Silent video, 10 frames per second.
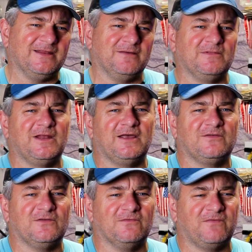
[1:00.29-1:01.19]
them a nice
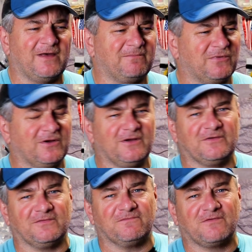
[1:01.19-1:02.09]
little fat burger
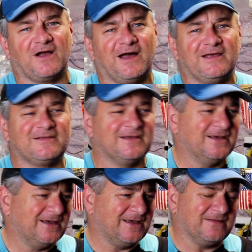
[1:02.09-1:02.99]
and some fries
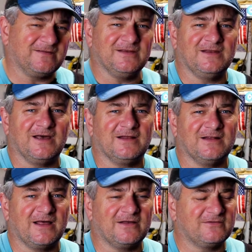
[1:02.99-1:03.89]
and sitting down in the
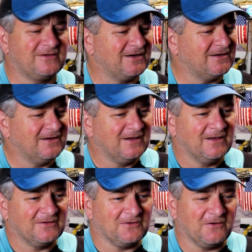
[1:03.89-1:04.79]
lounge chair.
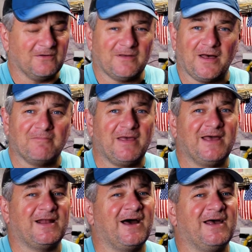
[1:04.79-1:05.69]
So,
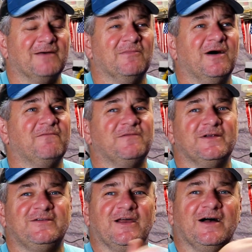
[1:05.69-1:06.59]
man, I am up for
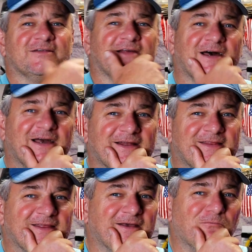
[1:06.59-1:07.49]
the challenge. Now I got to
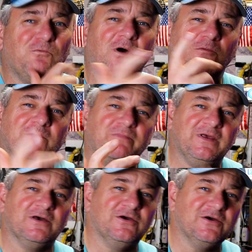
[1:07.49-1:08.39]
think, what would
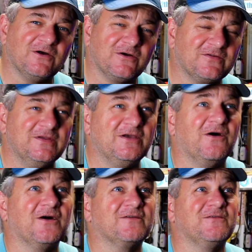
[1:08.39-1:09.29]
be a good RC
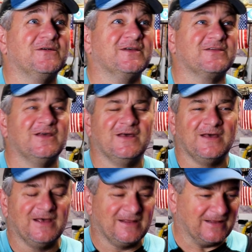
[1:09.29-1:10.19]
car for this?
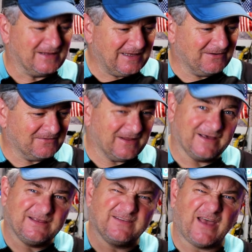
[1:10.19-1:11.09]
The Lido
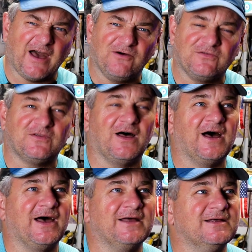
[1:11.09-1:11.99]
deck, it's
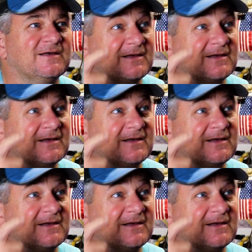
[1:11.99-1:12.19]
outside,